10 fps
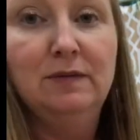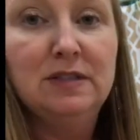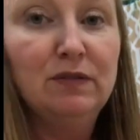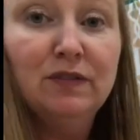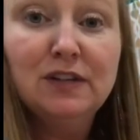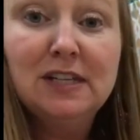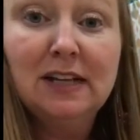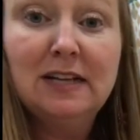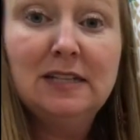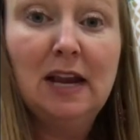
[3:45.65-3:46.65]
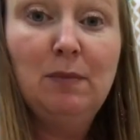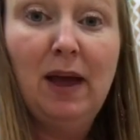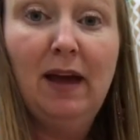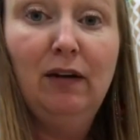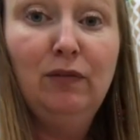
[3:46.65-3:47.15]
So first and last name,
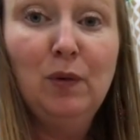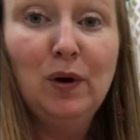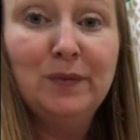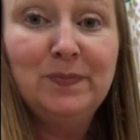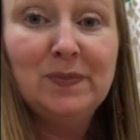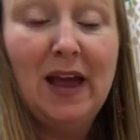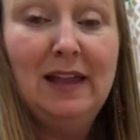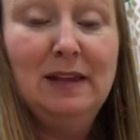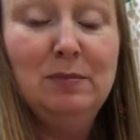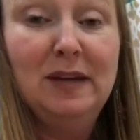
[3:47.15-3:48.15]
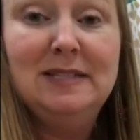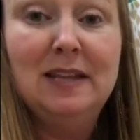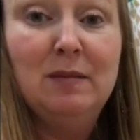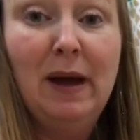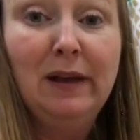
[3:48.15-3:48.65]
L4, and then place it
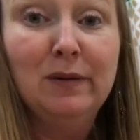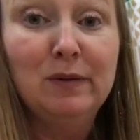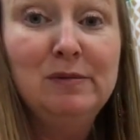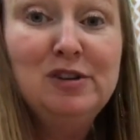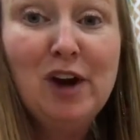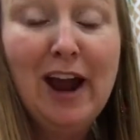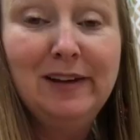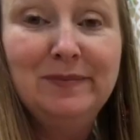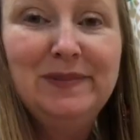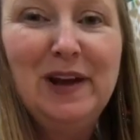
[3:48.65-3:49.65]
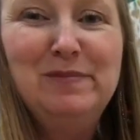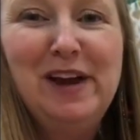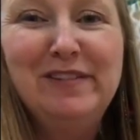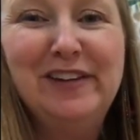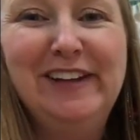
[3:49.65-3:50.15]
in the back of the room to dry. Hope
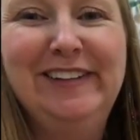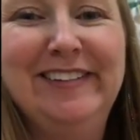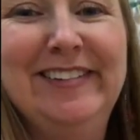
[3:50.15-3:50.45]
you have fun.